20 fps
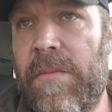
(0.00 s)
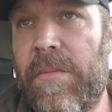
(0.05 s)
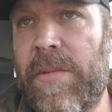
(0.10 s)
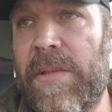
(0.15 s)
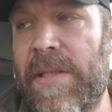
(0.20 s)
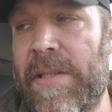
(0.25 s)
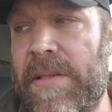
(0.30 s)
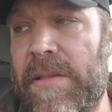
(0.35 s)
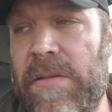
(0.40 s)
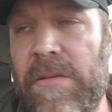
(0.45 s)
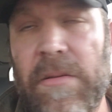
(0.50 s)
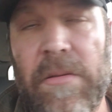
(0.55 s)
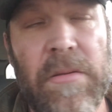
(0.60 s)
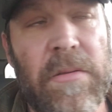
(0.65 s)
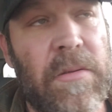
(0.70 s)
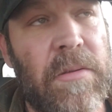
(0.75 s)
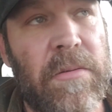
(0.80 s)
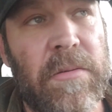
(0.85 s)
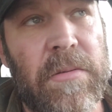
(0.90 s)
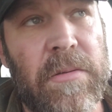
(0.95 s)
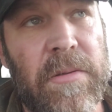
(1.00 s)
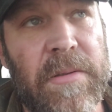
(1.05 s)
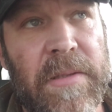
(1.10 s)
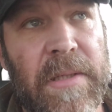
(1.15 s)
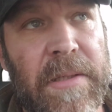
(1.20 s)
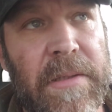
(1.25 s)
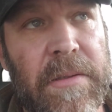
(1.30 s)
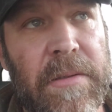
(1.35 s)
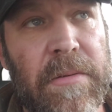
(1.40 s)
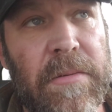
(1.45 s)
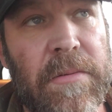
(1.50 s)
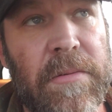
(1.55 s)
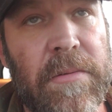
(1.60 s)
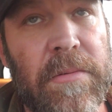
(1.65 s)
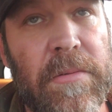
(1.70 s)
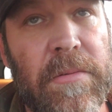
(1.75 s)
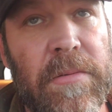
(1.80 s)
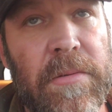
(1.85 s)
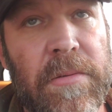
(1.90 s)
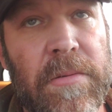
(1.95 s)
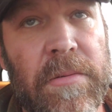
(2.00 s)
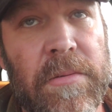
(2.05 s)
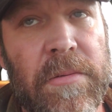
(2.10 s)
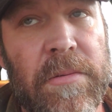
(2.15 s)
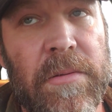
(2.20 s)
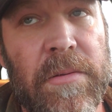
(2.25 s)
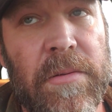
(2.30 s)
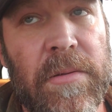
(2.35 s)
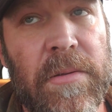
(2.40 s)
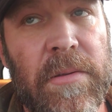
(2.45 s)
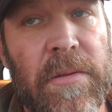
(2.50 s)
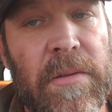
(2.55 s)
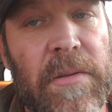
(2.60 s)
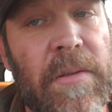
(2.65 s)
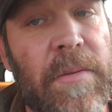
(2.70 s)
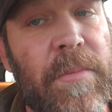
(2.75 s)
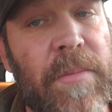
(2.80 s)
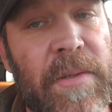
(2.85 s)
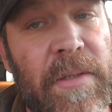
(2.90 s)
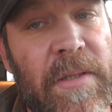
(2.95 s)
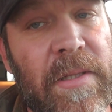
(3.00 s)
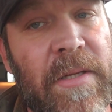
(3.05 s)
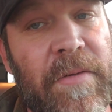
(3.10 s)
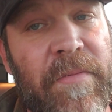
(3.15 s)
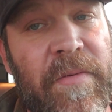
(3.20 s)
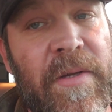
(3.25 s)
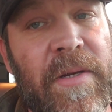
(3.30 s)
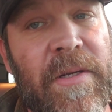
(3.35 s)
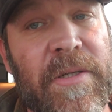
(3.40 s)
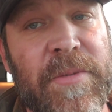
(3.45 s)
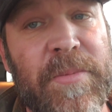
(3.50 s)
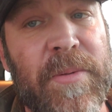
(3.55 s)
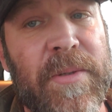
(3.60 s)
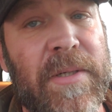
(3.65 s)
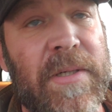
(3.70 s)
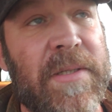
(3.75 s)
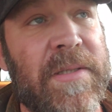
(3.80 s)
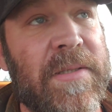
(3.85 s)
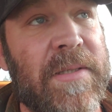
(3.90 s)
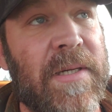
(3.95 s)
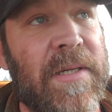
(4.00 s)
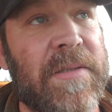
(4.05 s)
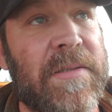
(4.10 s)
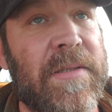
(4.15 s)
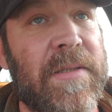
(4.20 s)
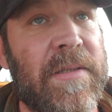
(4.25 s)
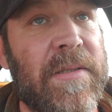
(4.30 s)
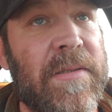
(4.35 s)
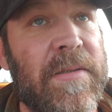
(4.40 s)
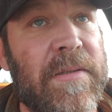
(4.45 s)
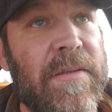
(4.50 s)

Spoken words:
Please. Thank you. But that video is pretty disgusting.